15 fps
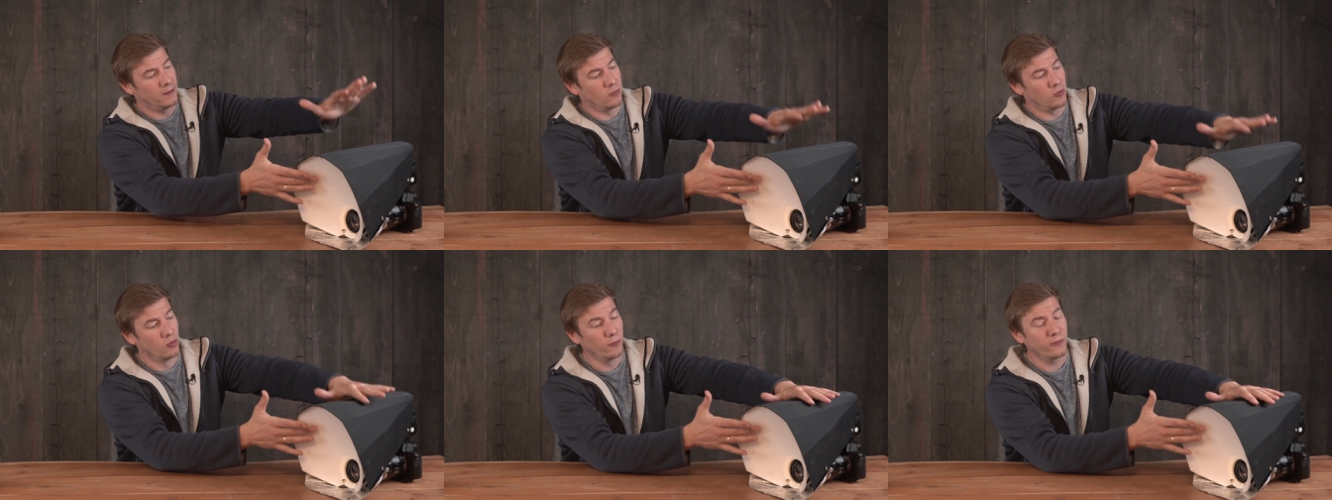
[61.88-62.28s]
the
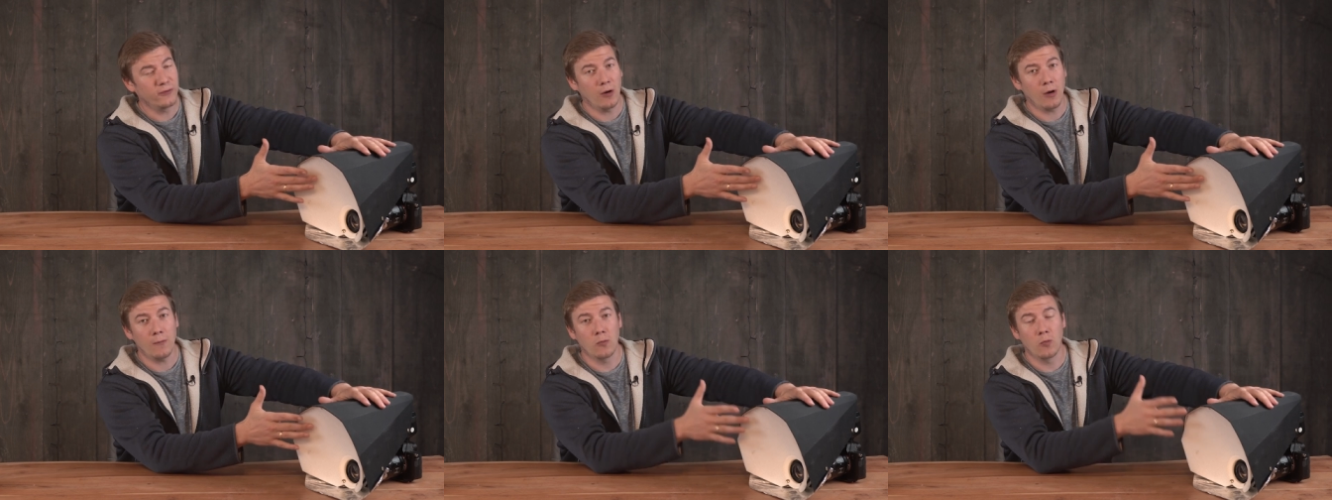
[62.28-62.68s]

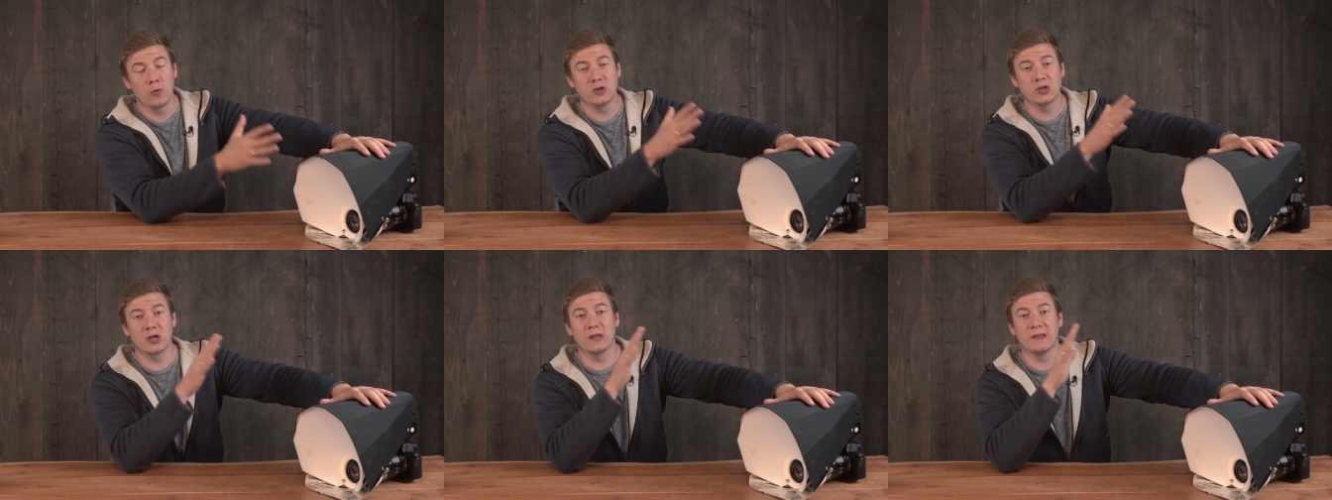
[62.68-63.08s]
rooftop,
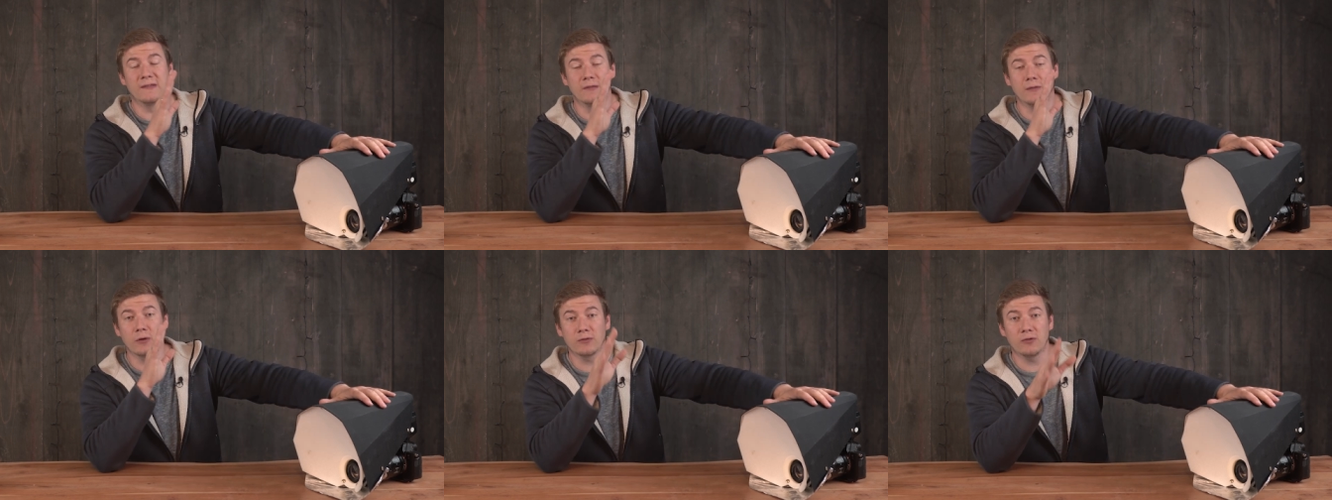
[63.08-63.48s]
which is
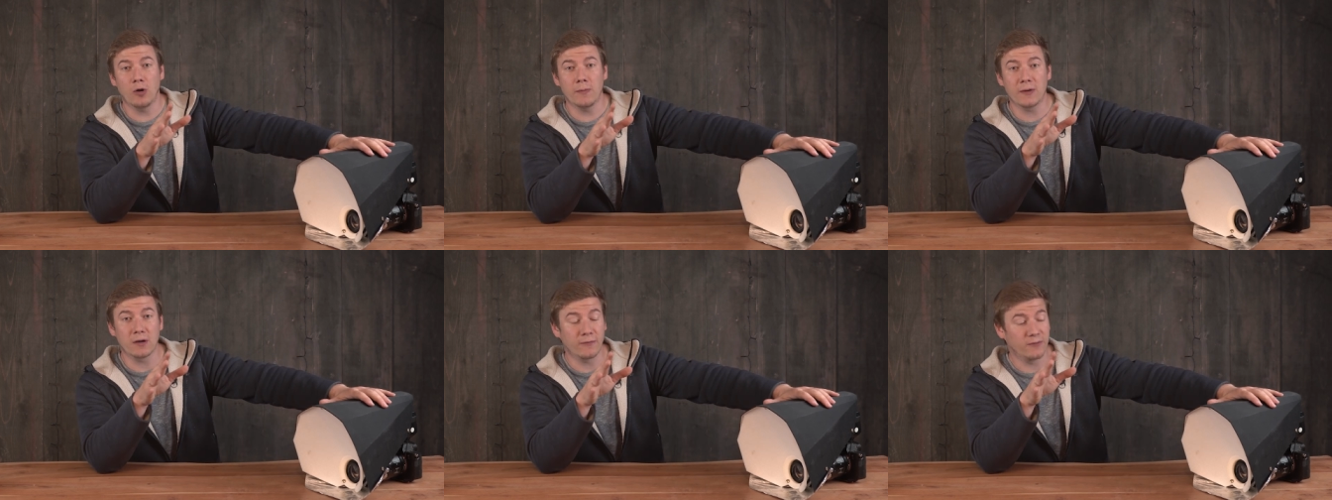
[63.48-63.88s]
not
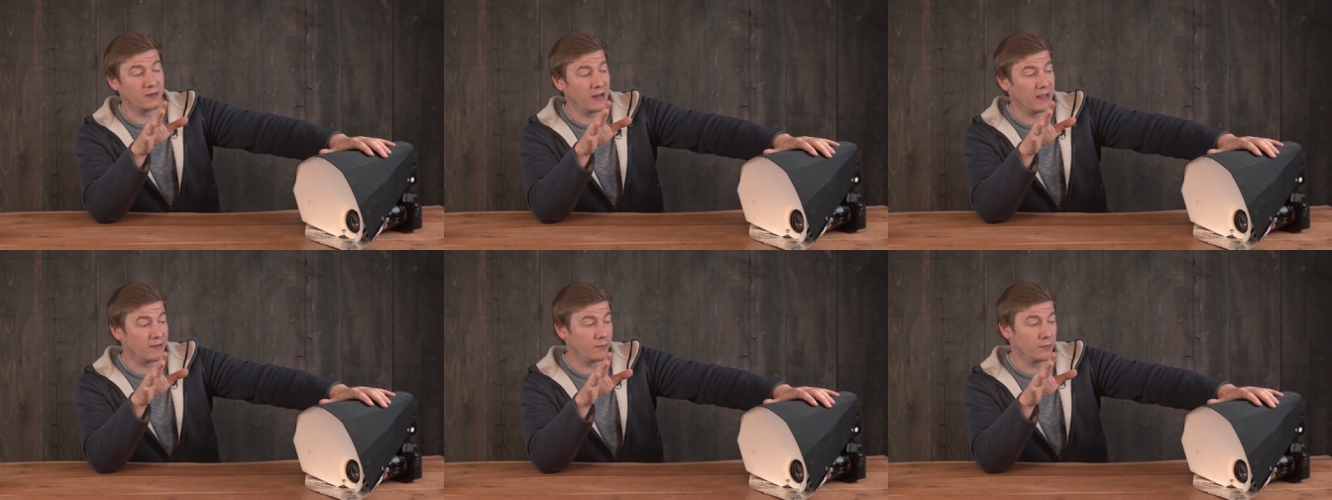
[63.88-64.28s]
topic of
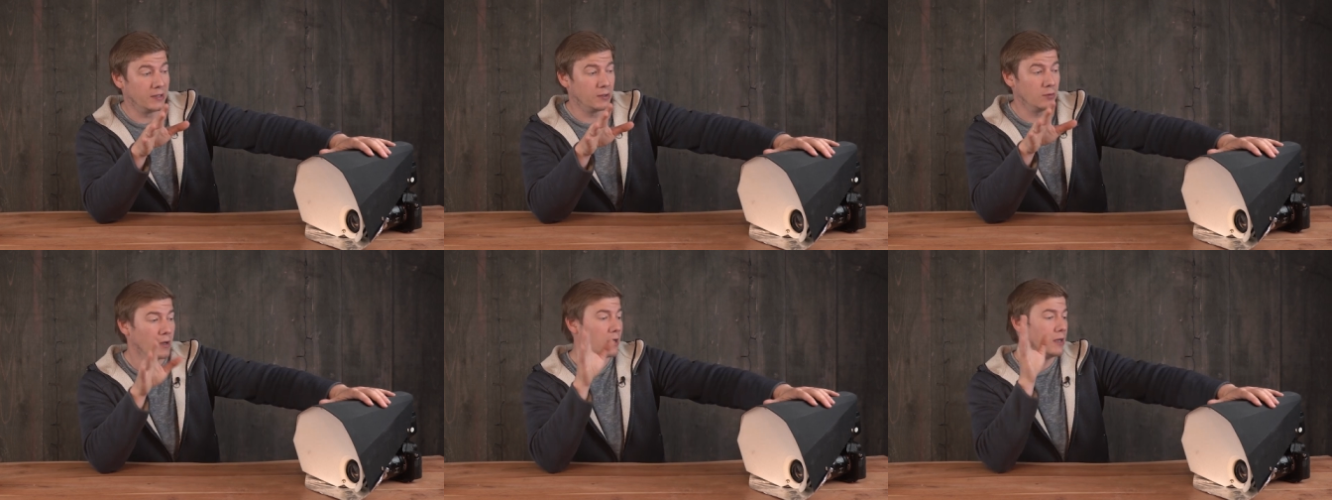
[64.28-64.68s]
today's
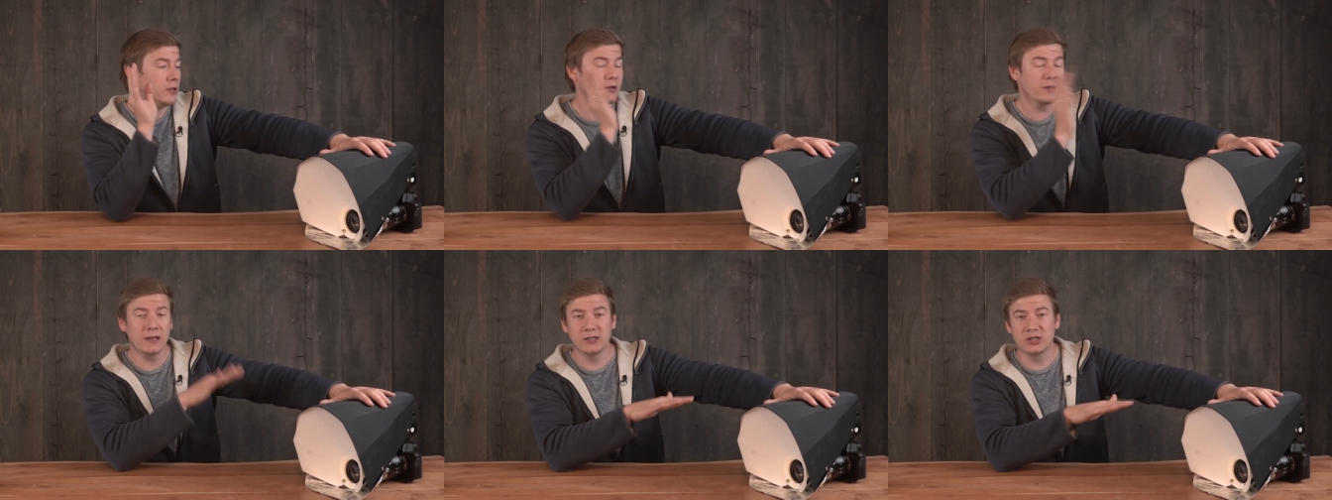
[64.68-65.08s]
video,
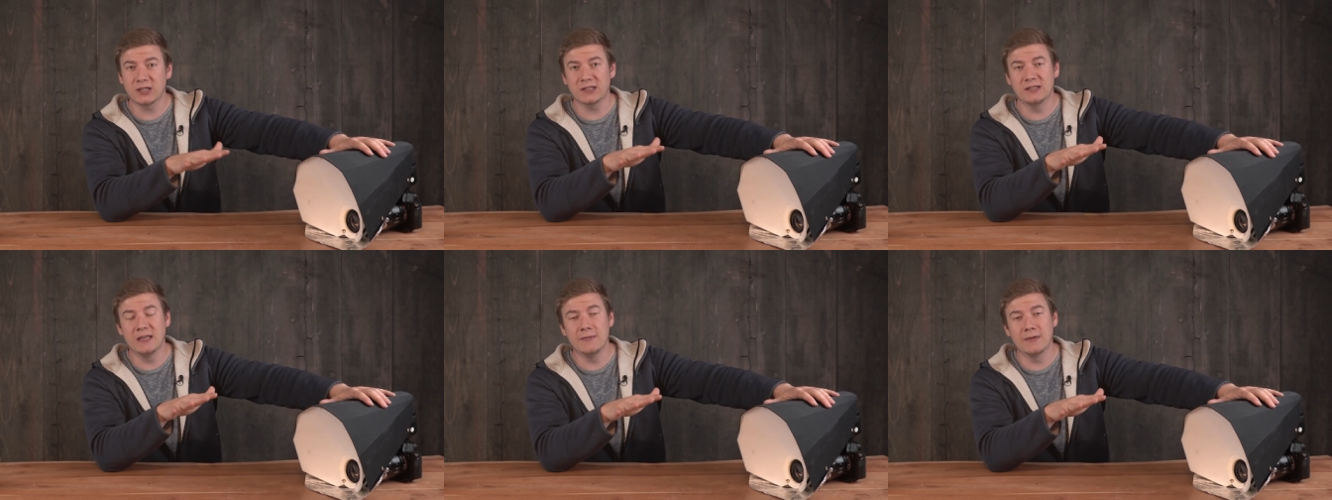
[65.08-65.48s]
you can
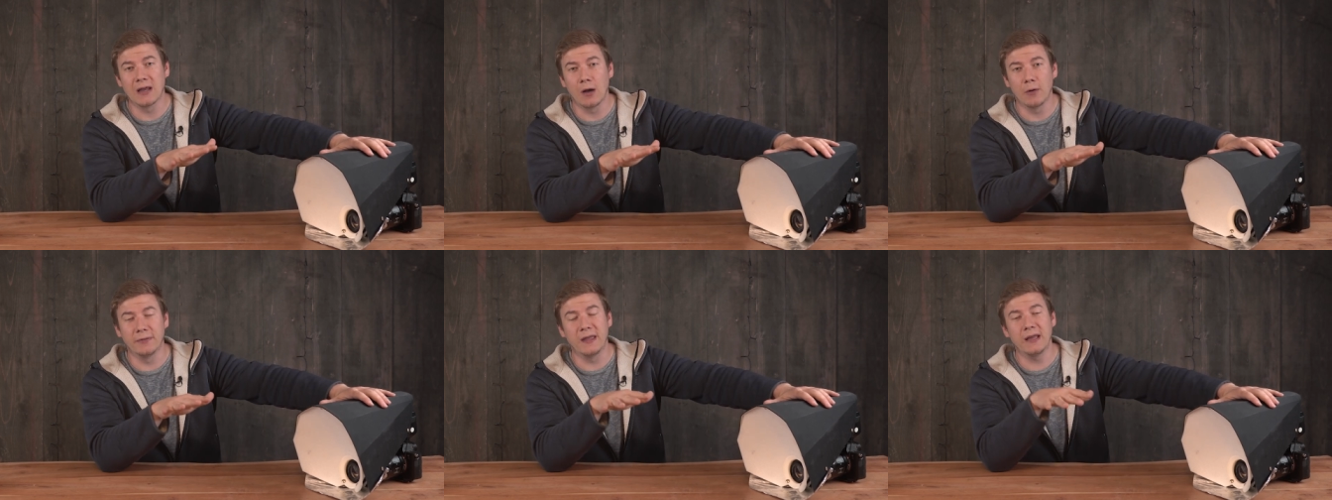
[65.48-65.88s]
just leave it out.